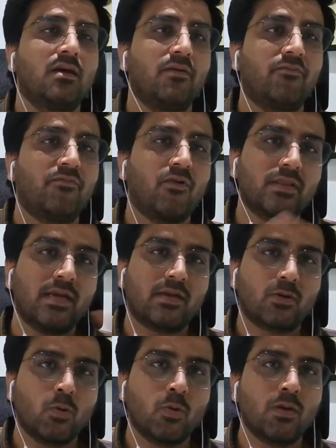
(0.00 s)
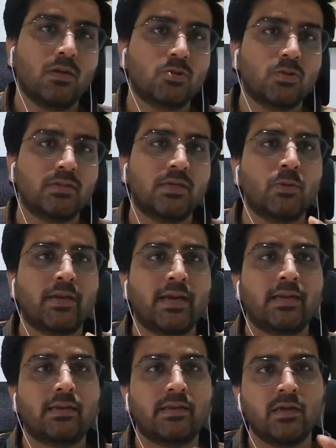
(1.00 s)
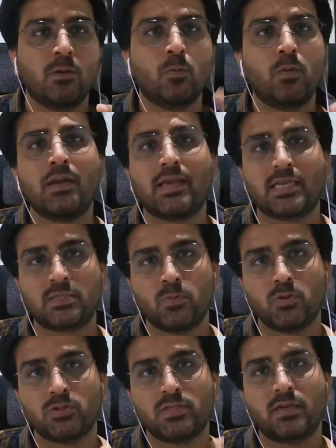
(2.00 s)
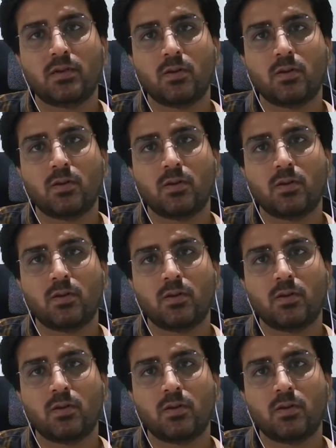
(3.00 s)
for that role so that you get real world exposure